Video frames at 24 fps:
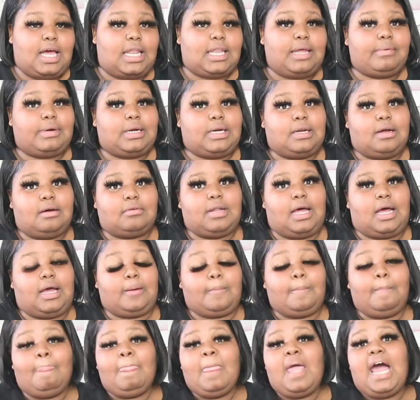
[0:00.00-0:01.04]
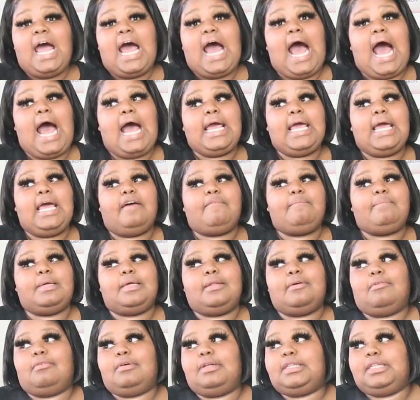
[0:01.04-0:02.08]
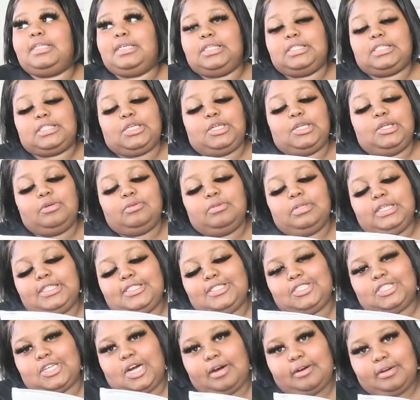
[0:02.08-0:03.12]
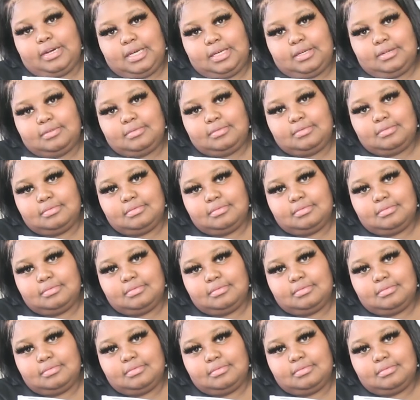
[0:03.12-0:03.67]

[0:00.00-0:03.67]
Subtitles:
Y'all already know, like, I have been on this glueless journey.